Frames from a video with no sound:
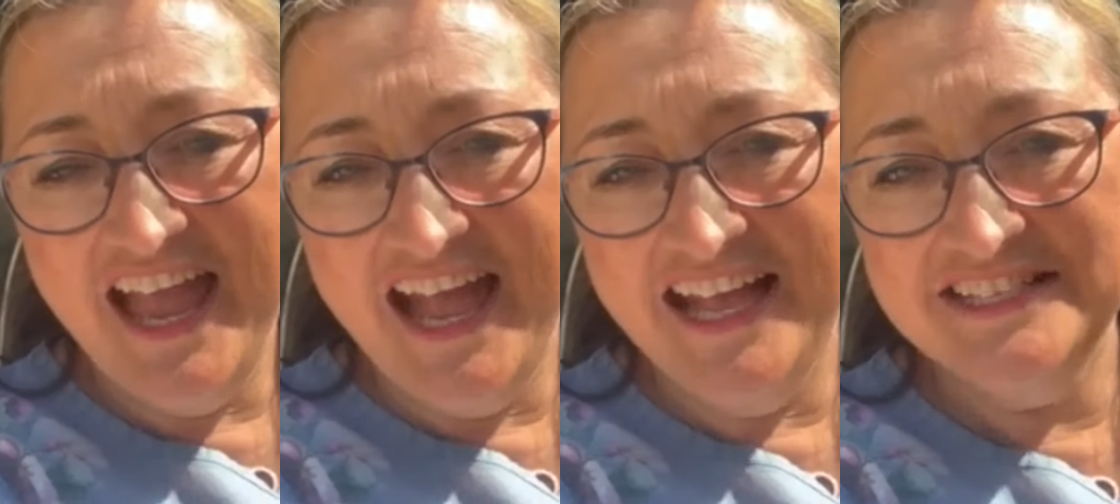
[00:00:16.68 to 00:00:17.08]

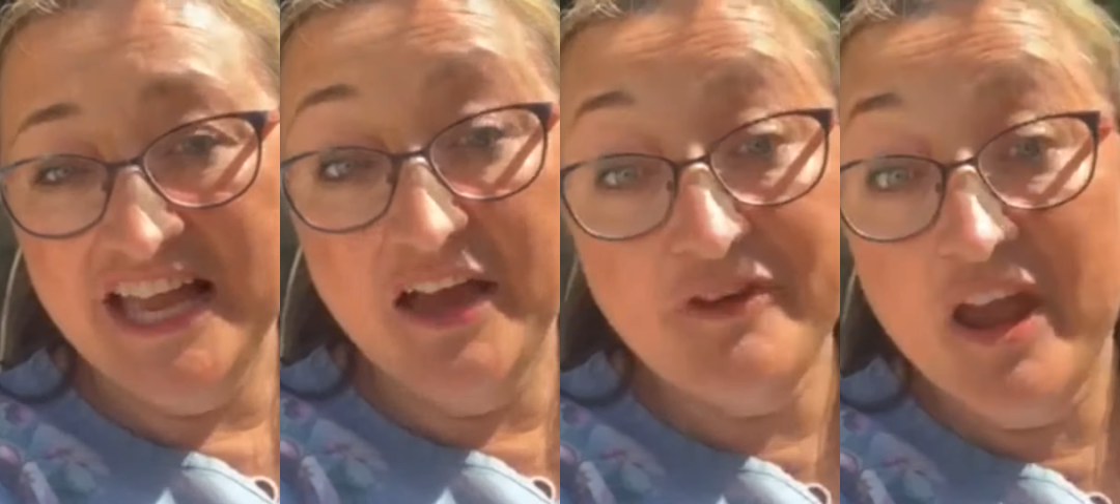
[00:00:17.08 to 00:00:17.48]
and
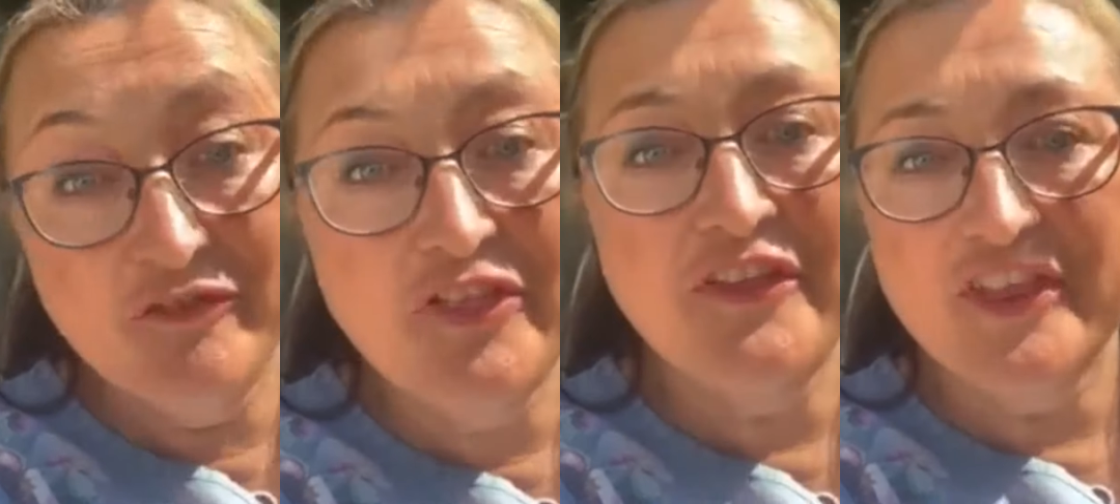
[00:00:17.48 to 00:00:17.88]
have
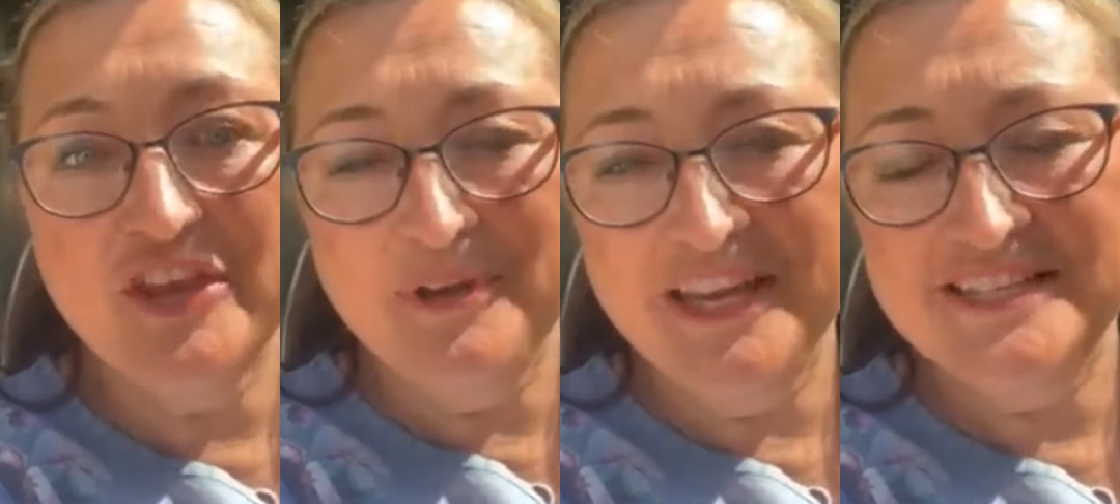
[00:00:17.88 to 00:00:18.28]
everything that
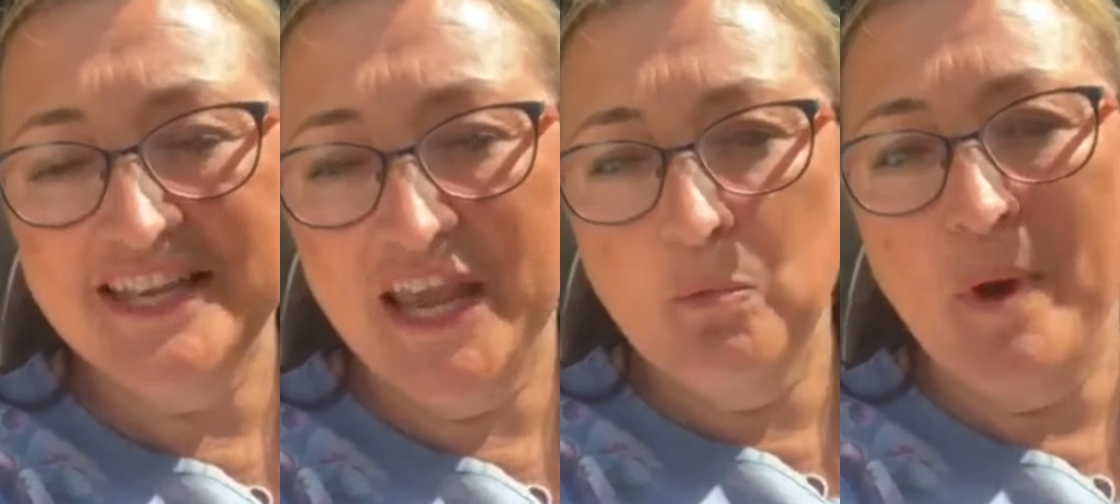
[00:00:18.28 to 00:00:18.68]
you
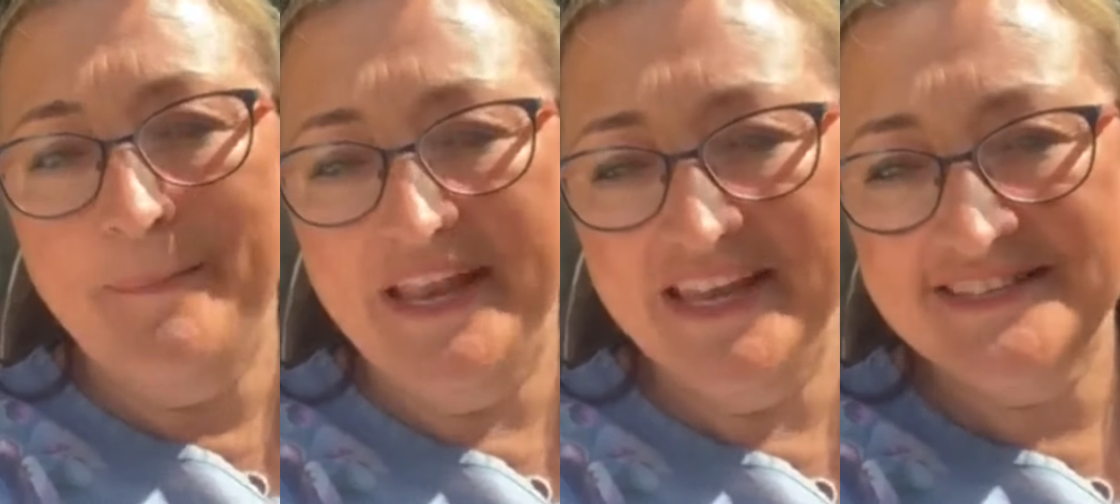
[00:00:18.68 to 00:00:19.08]
need in
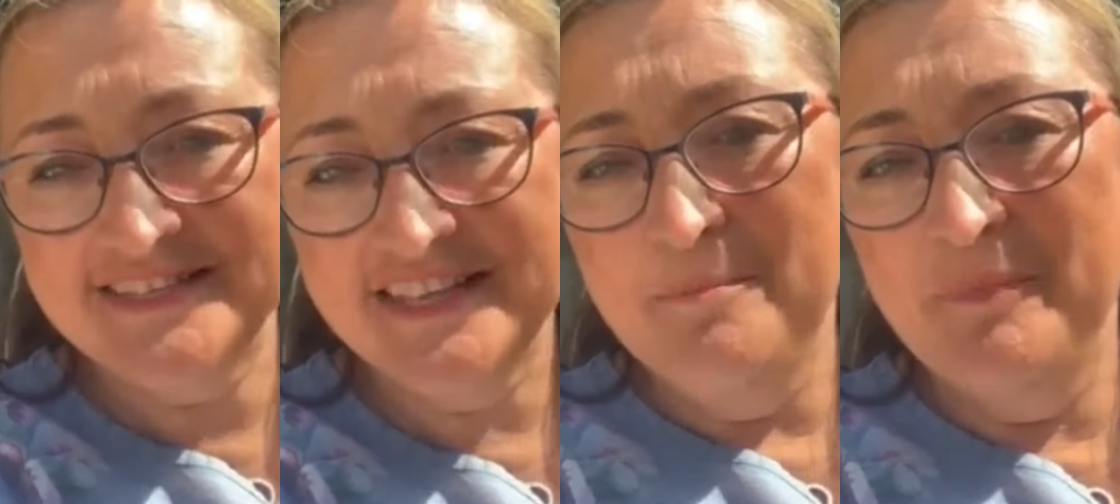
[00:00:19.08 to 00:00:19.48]
one place.